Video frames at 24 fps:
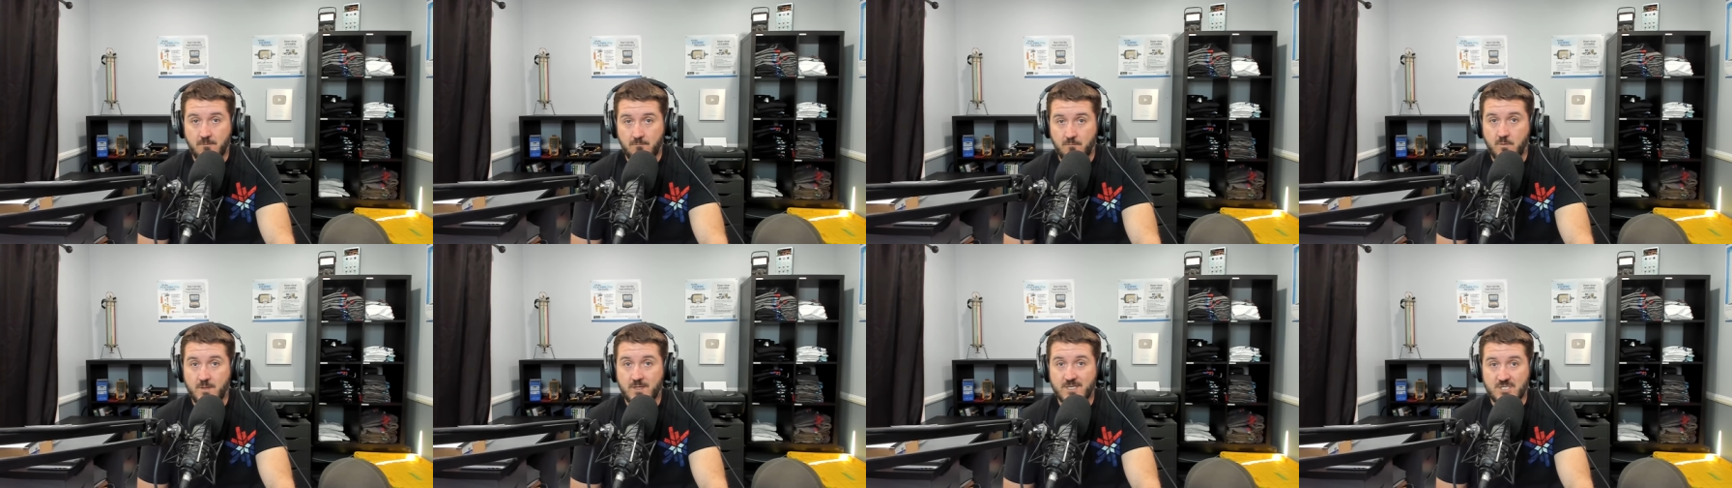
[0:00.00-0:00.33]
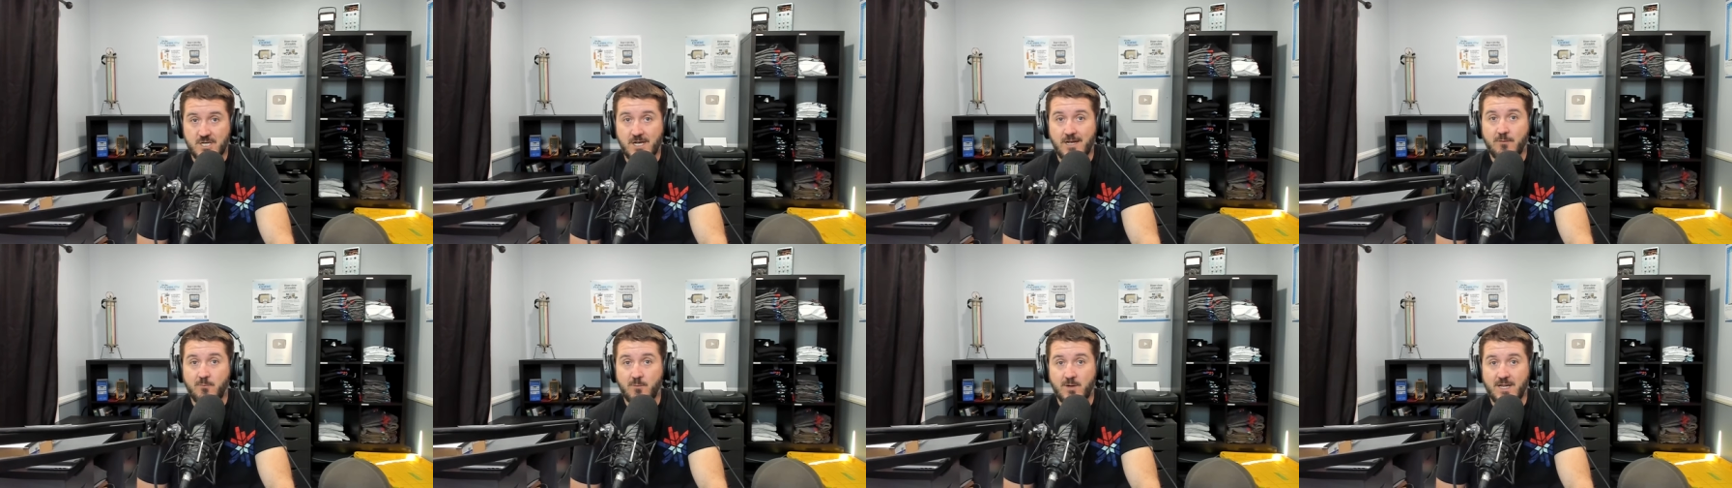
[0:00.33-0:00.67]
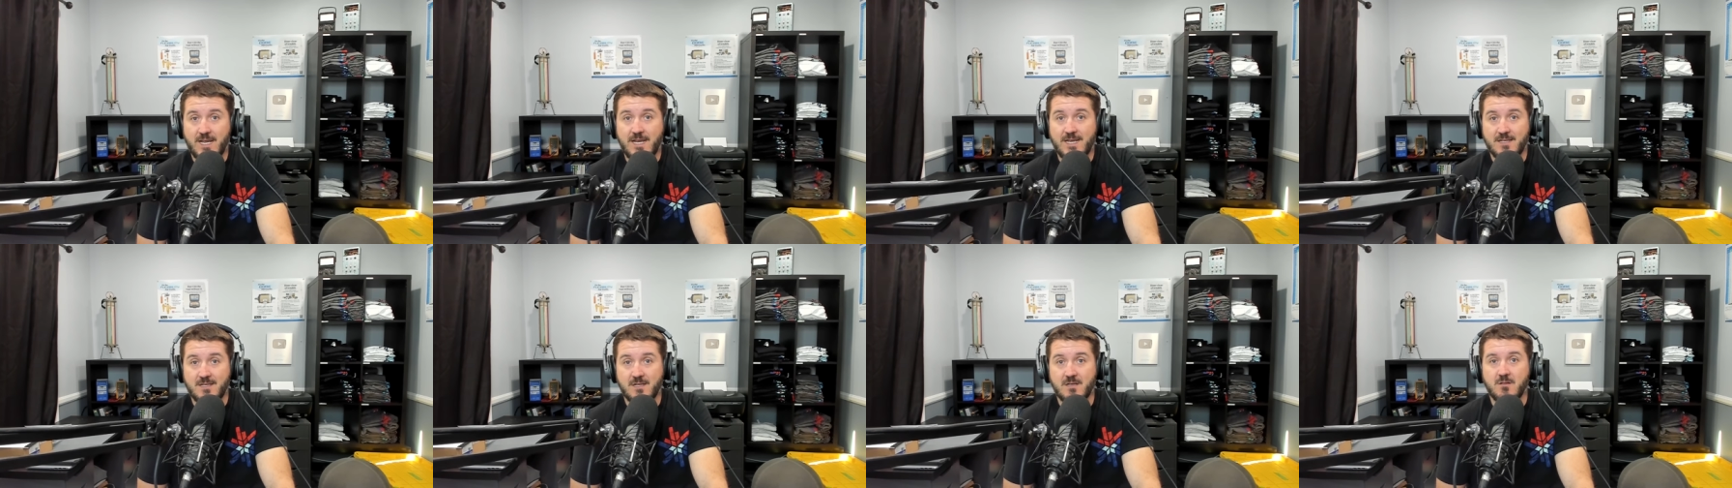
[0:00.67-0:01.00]
of which I went
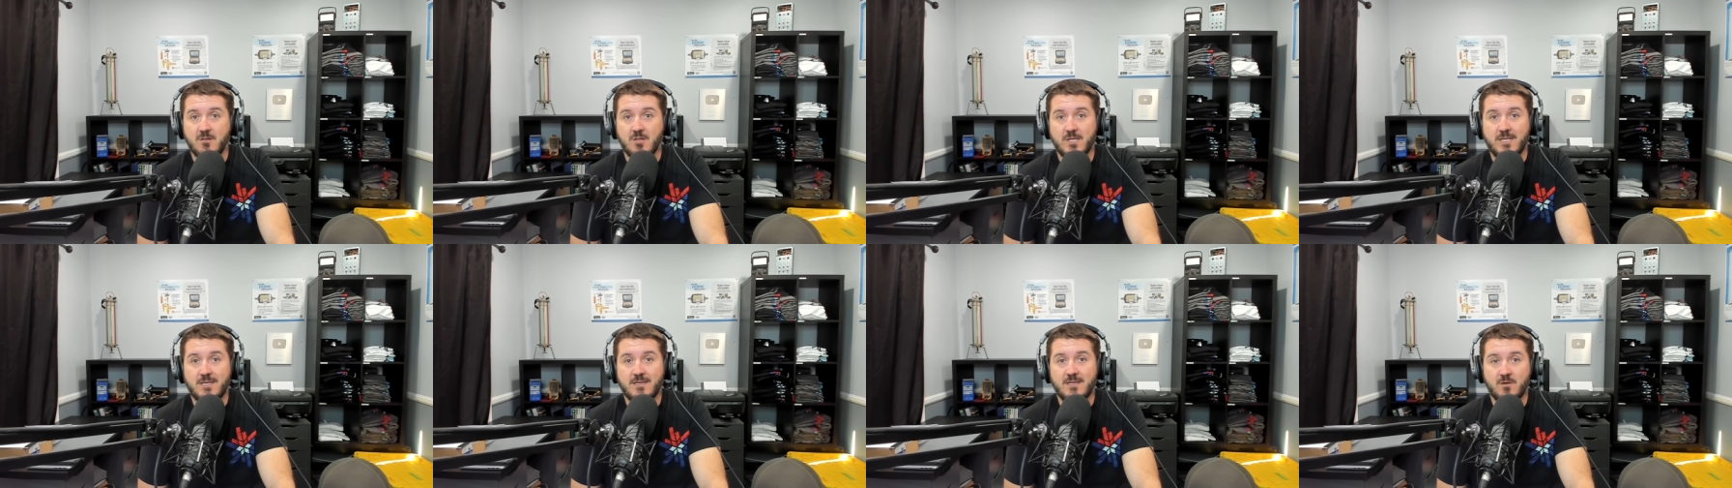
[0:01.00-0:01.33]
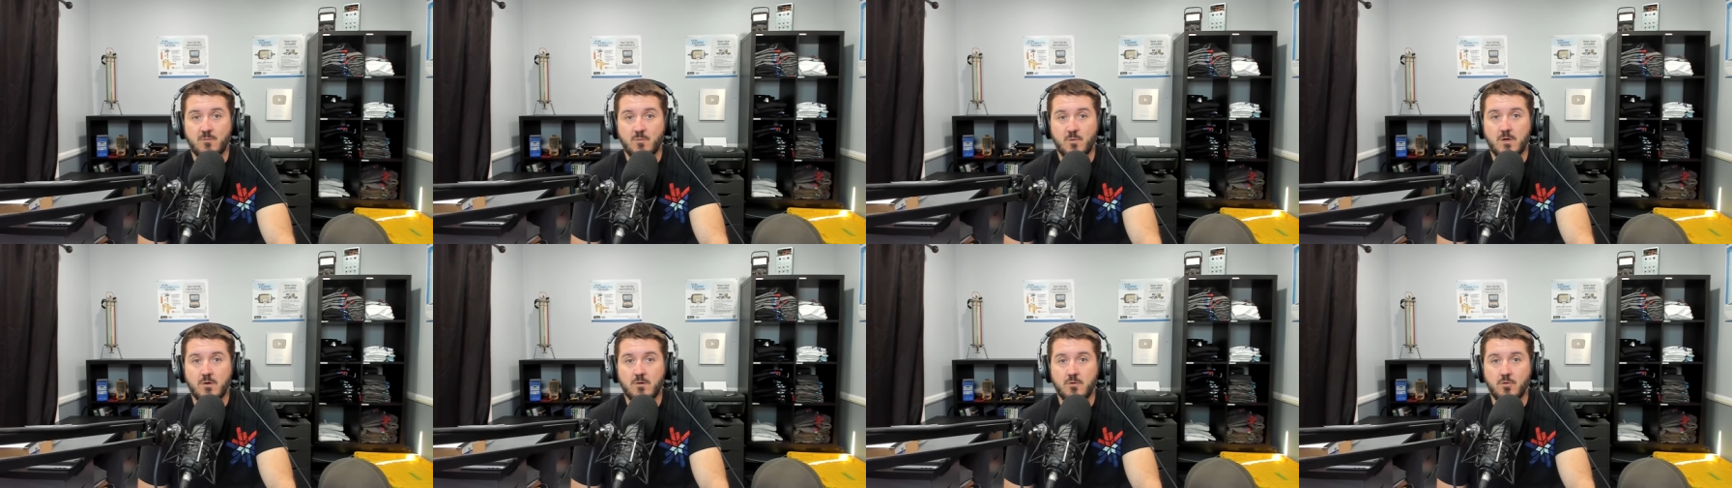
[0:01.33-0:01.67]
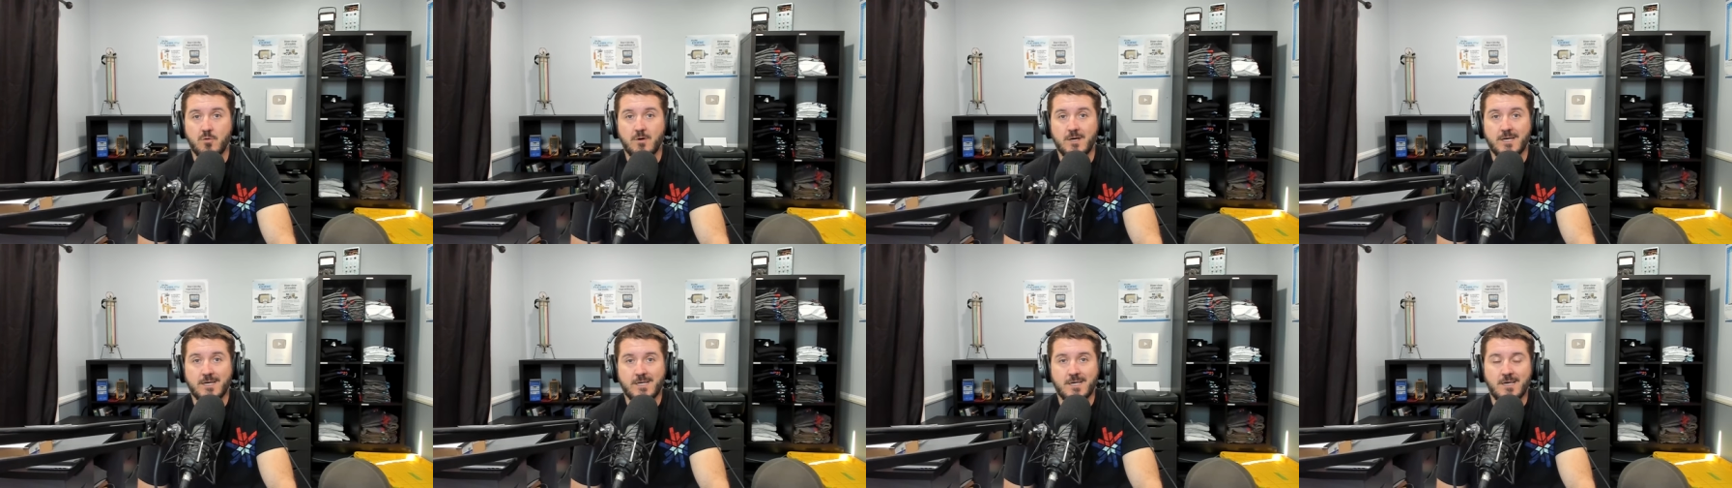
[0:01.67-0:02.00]
ahead and cleaned it real
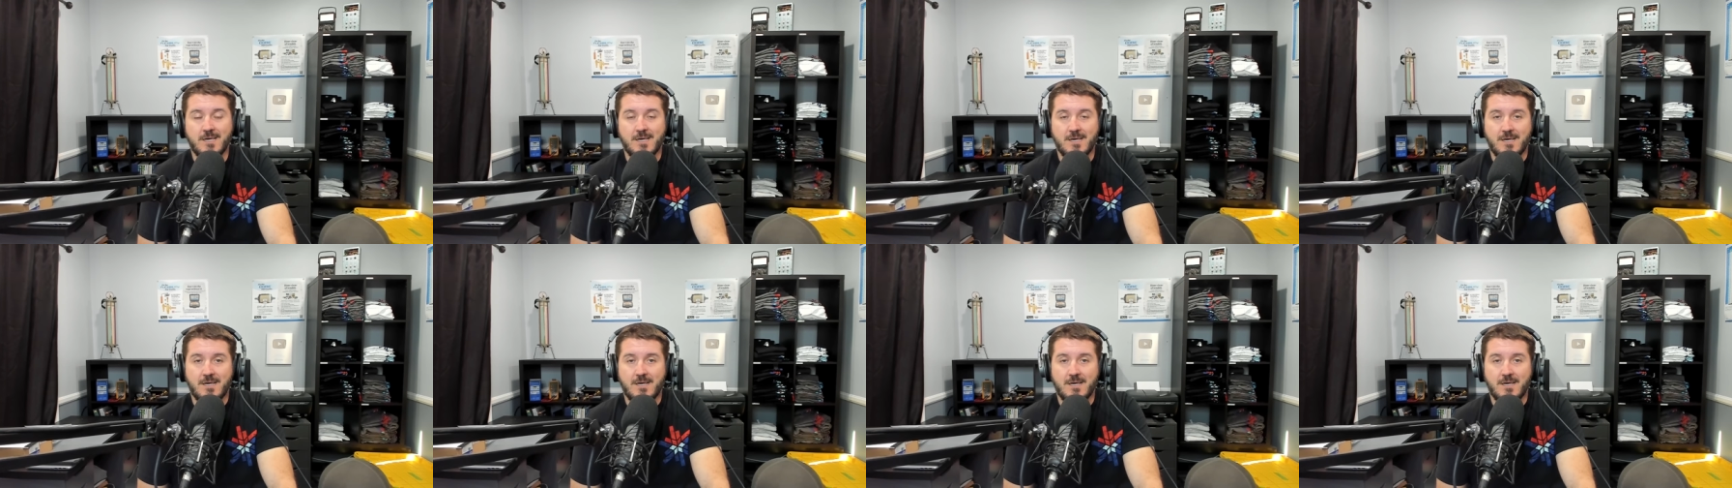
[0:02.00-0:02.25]
quick.